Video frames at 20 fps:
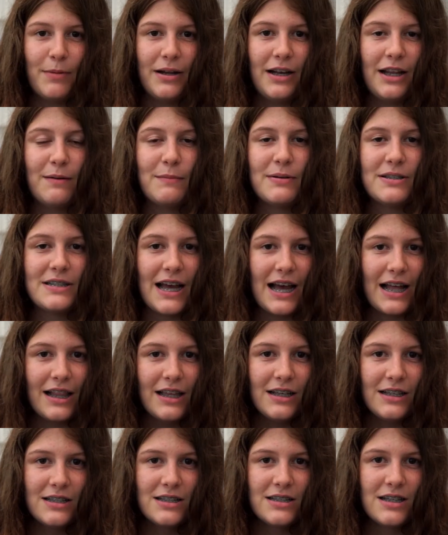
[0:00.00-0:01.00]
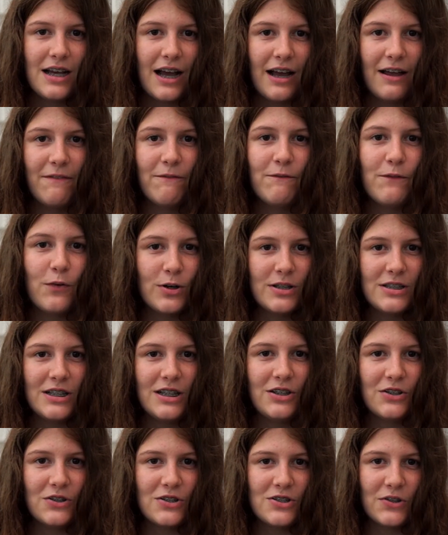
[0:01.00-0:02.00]
My name is Alex, I'm 14
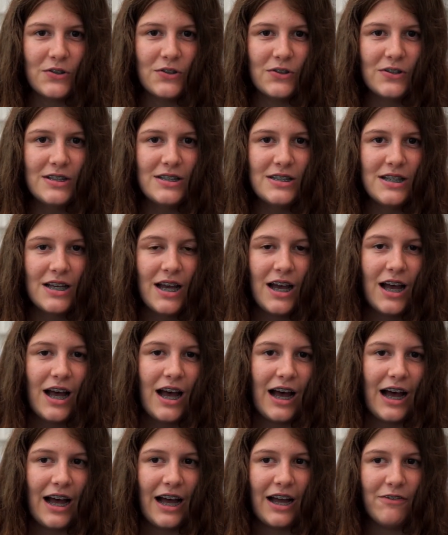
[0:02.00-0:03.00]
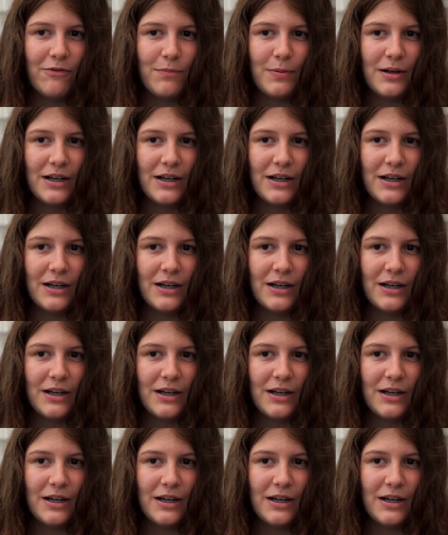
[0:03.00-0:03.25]
years old. I've